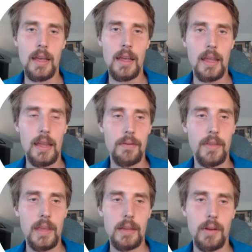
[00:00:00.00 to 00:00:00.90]

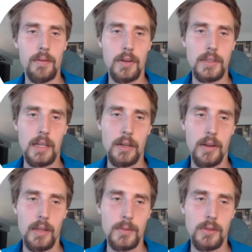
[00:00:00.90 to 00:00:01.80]
if the reverse
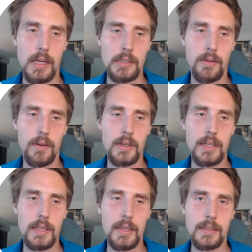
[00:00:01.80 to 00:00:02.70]
algorithm tries to
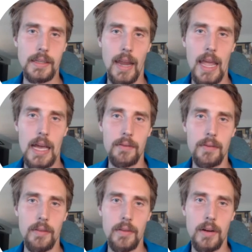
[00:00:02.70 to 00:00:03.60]
reverse it, it's going to have
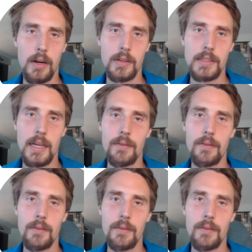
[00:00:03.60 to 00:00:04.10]
even a harder time